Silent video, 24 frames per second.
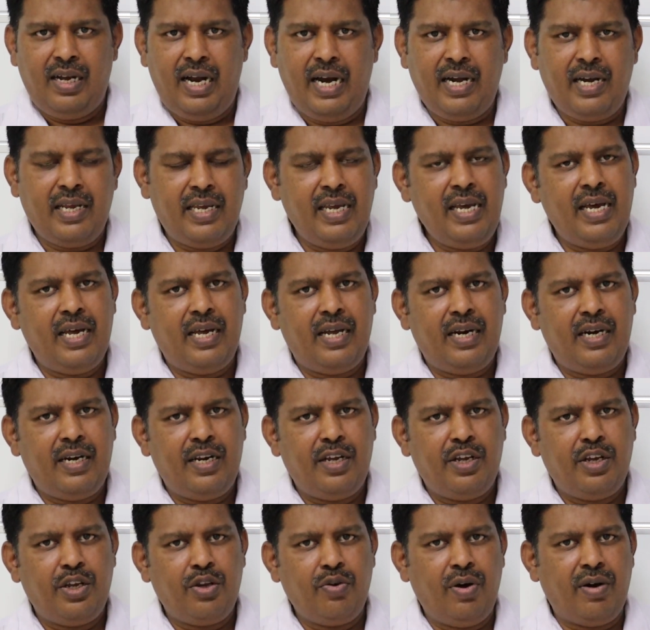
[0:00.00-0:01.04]
And
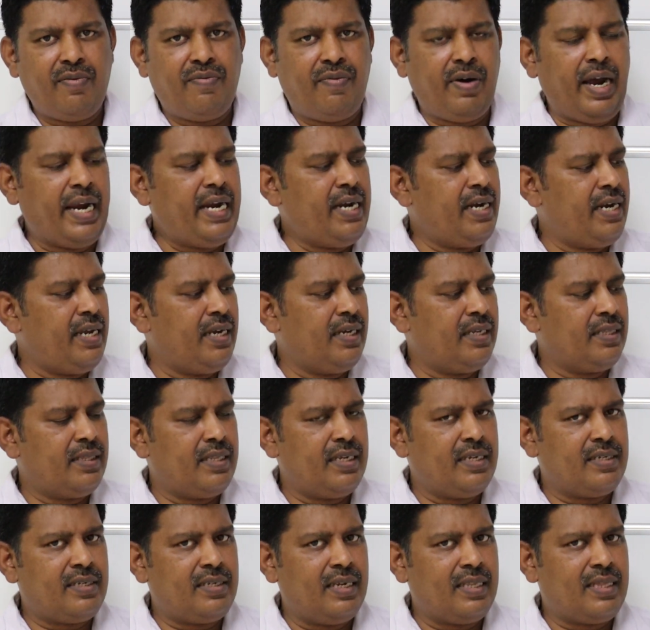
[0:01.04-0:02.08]
here you are finding
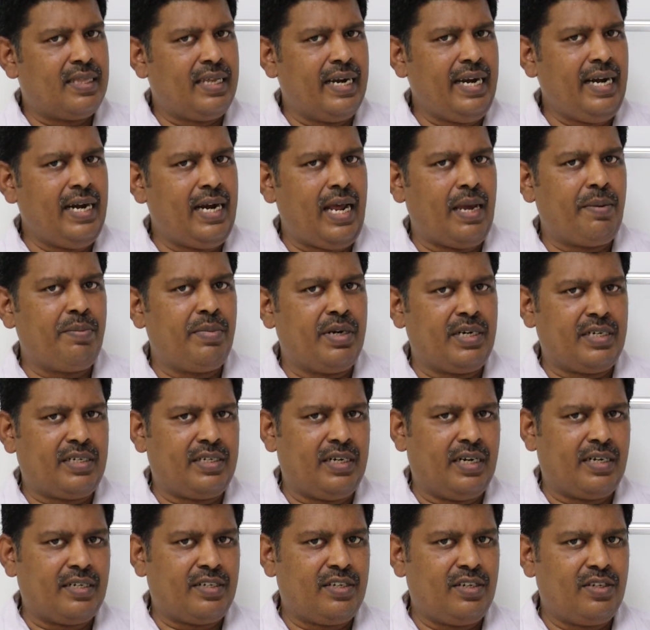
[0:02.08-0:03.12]
these three
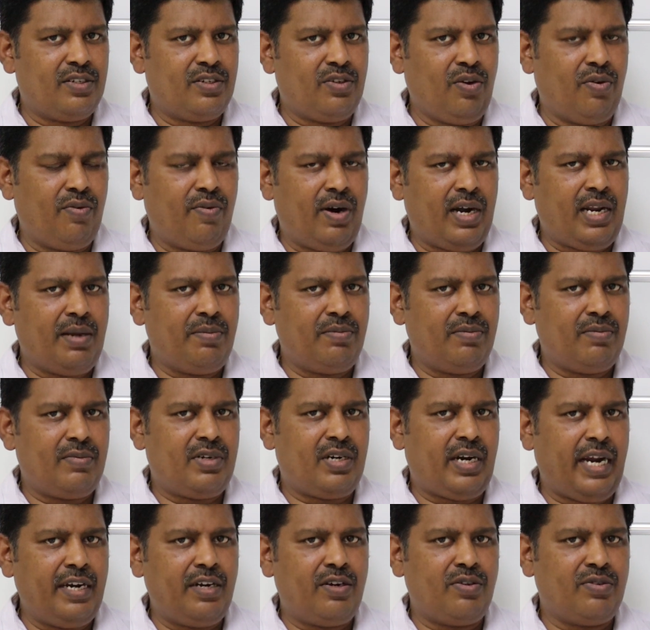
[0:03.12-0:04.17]
dimensions. So what I'm
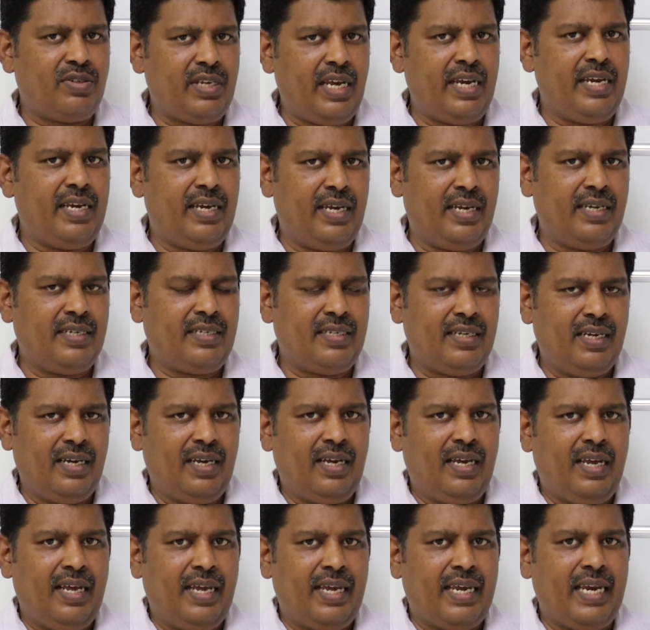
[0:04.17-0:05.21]
trying to say is
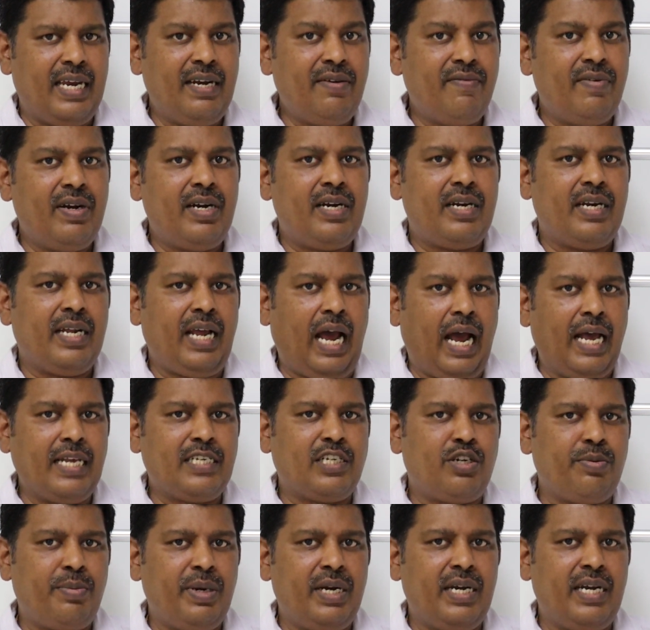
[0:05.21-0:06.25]
inventory
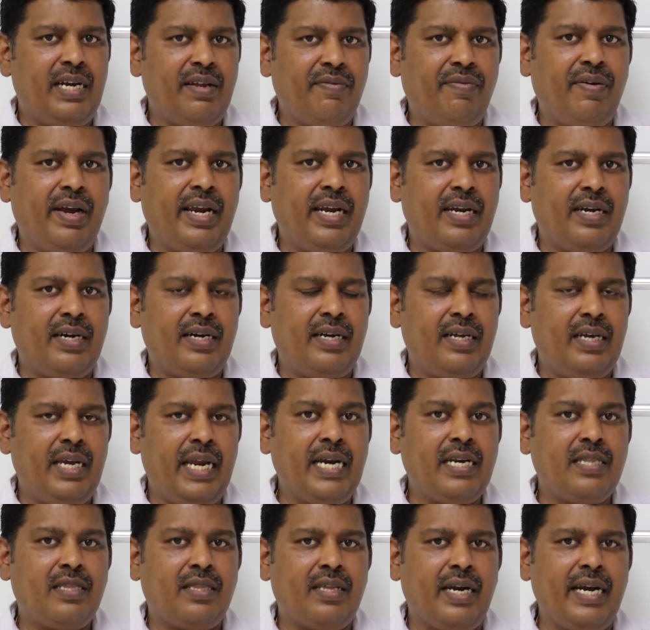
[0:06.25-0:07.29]
has to be defined
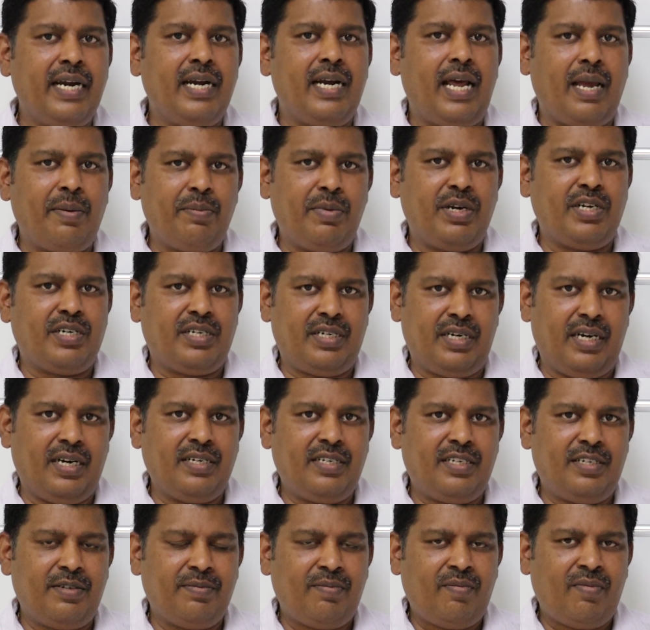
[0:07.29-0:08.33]
in three
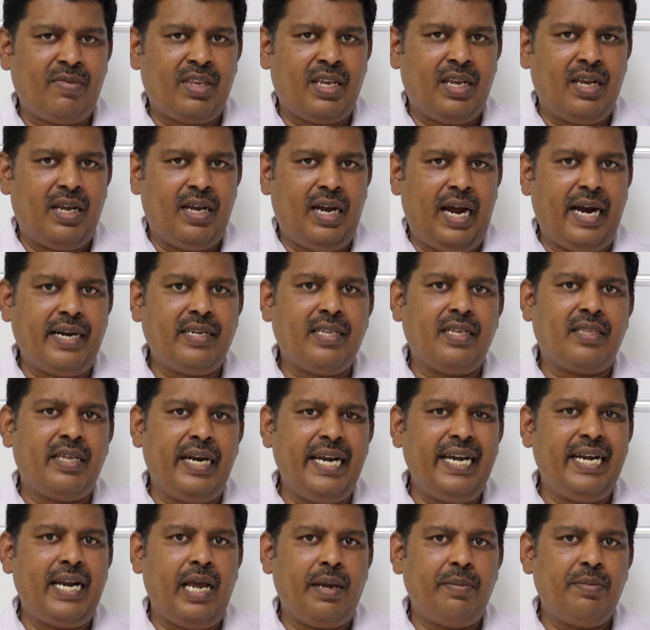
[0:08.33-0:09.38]
dimensions. And the
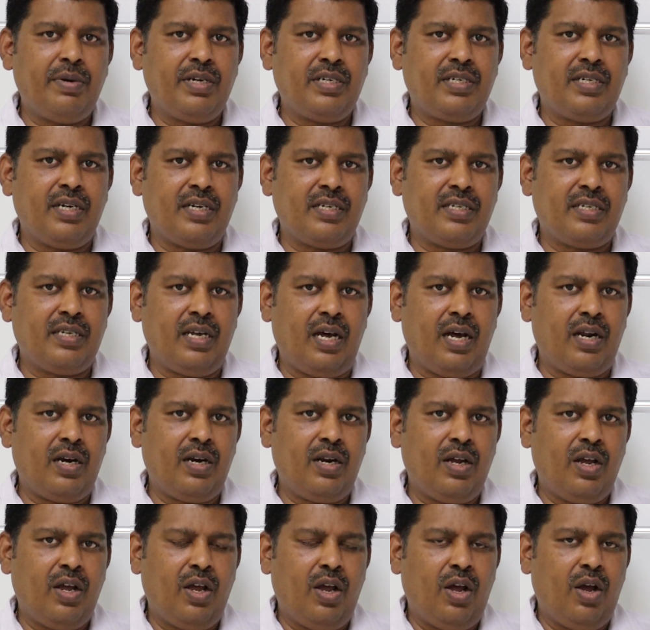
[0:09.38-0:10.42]
three dimensions
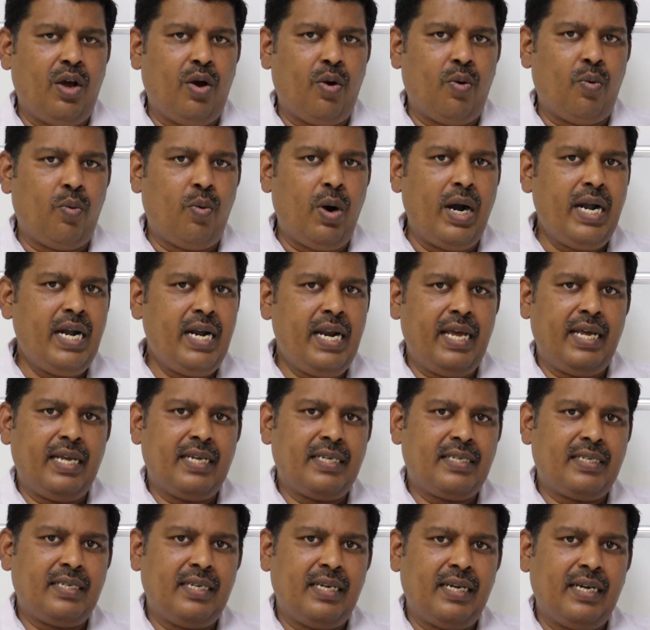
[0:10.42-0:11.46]
are, one
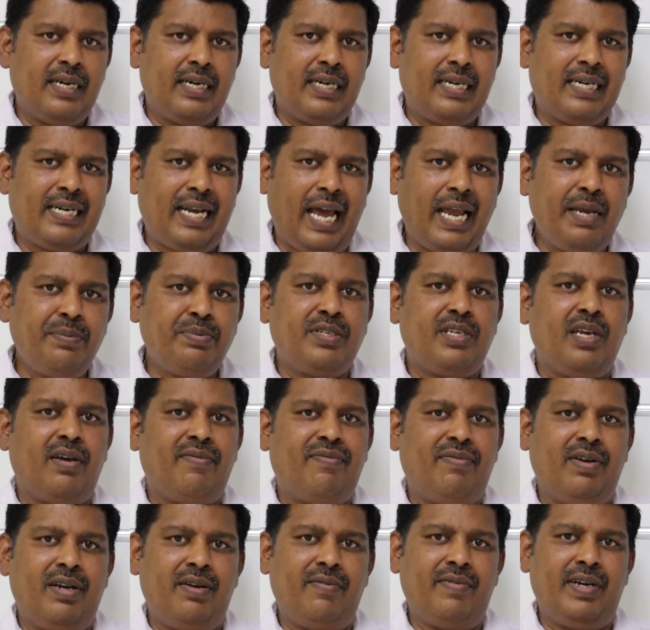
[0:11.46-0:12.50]
is types
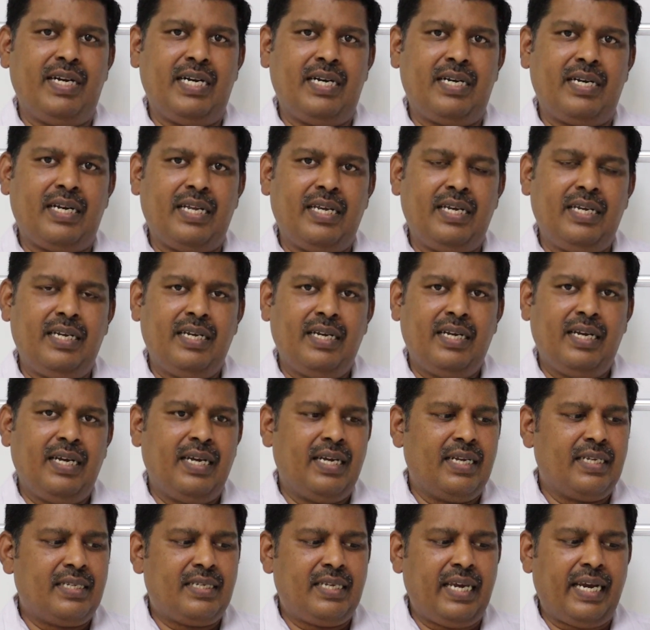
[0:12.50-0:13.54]
of inventory,
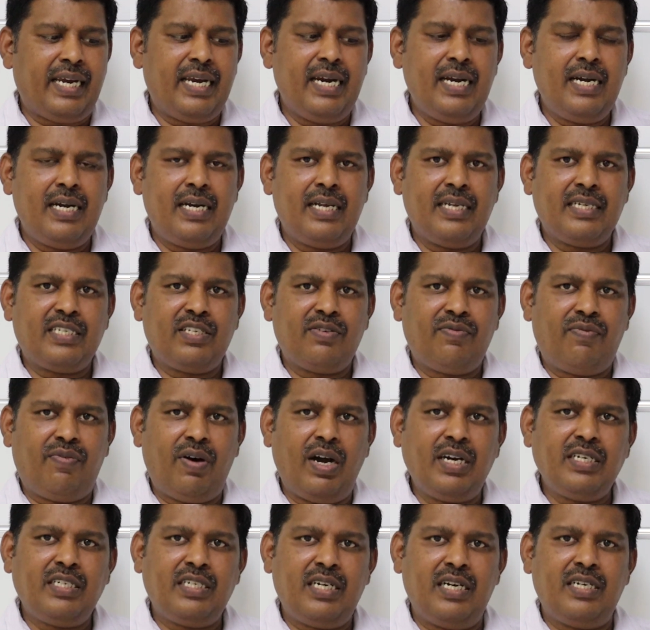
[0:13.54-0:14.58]
second is
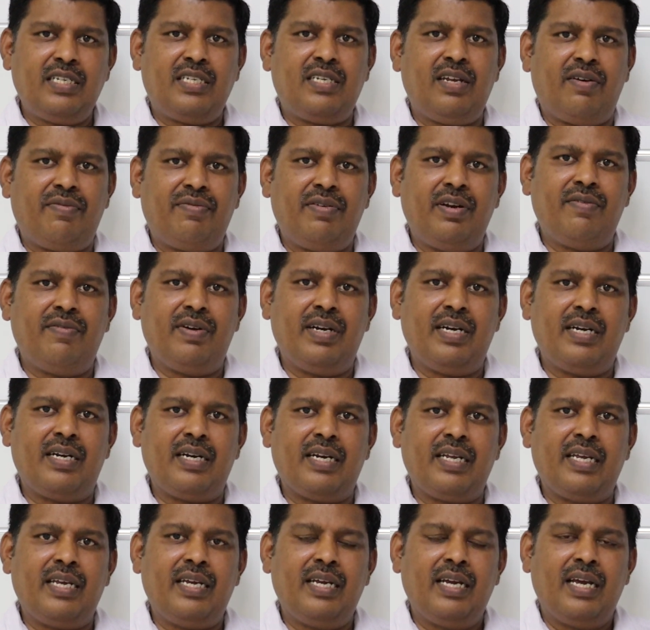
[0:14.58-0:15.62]
functions of
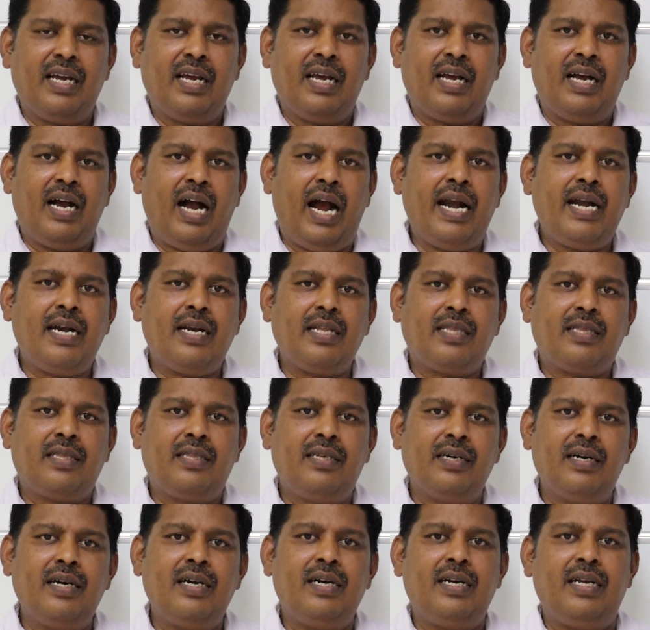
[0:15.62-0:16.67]
inventory, and
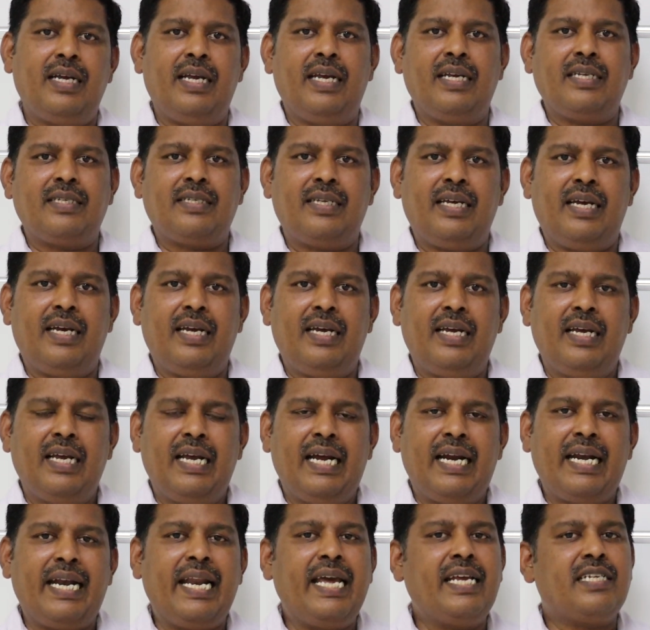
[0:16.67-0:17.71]
third is the
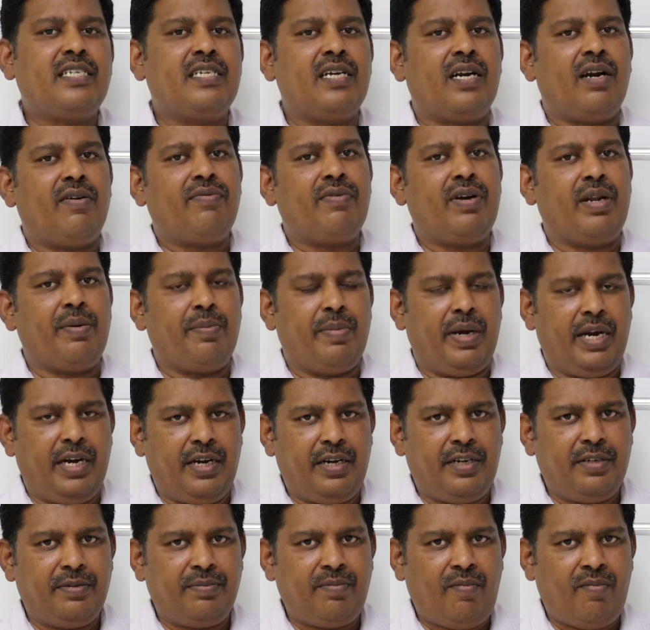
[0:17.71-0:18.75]
nature of demand.